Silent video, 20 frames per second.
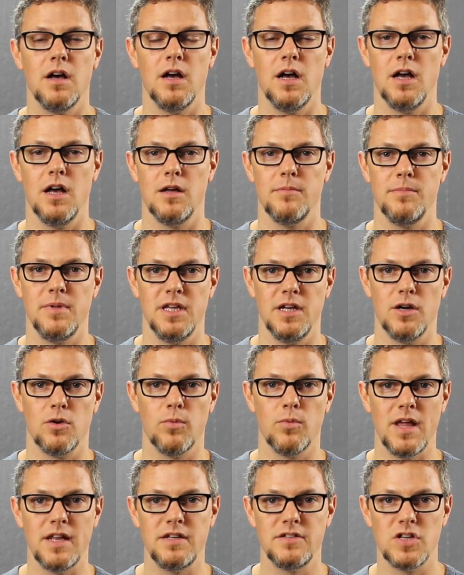In a
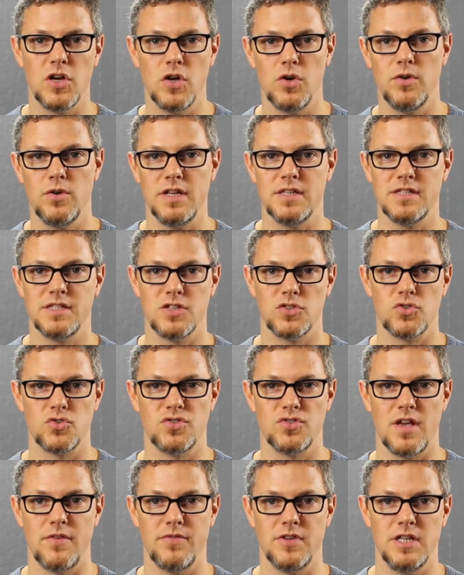red tone and 6
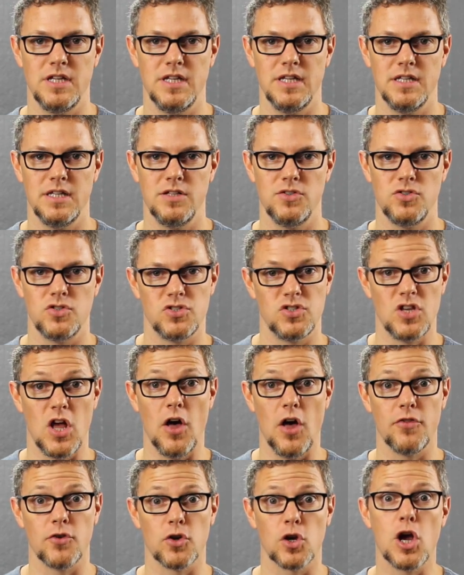or 7 in just
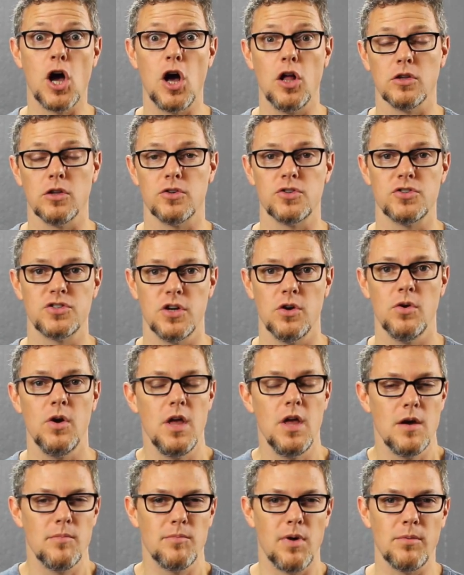other colors. So
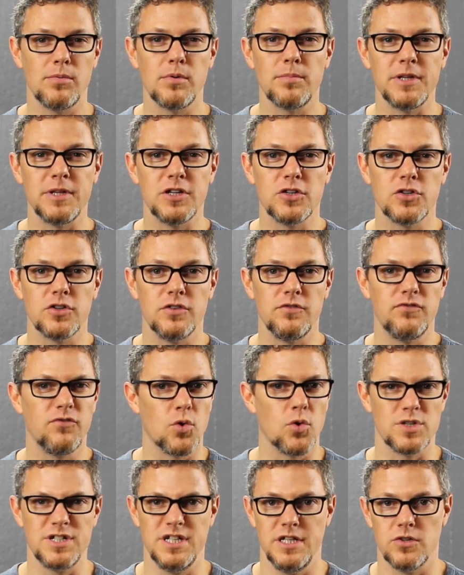probably a good
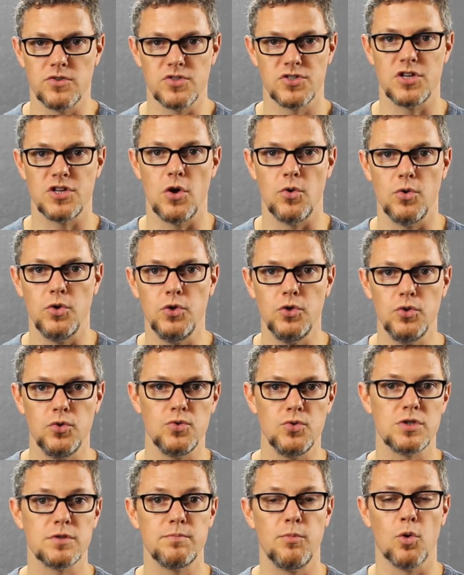14 or so
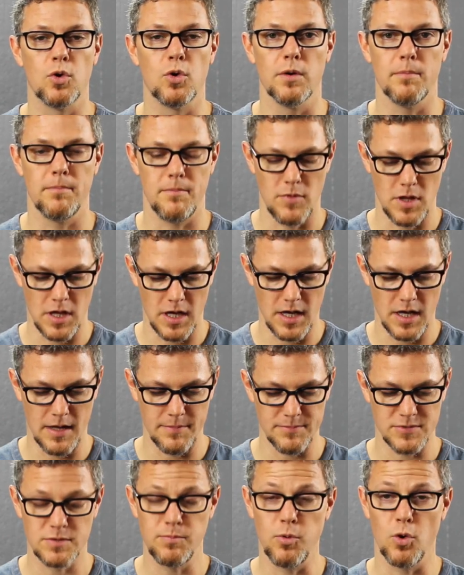new sport
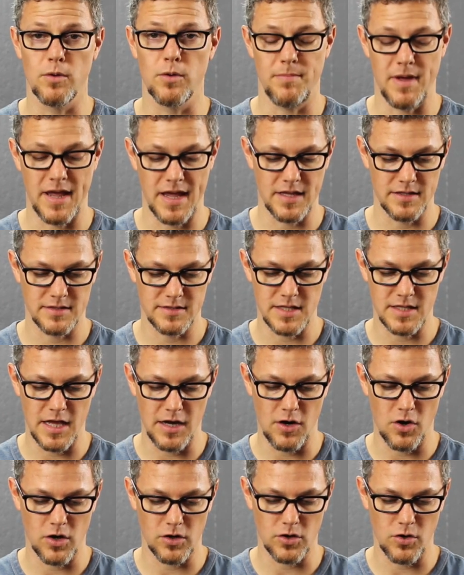bands
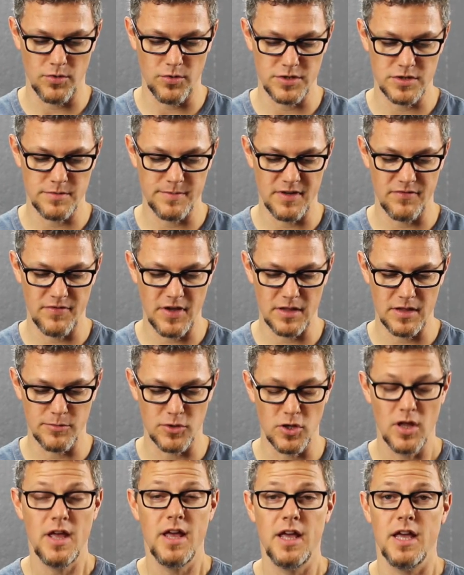that are going to be
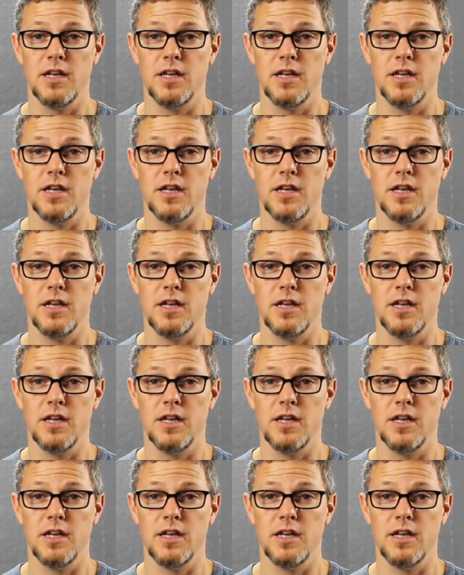available.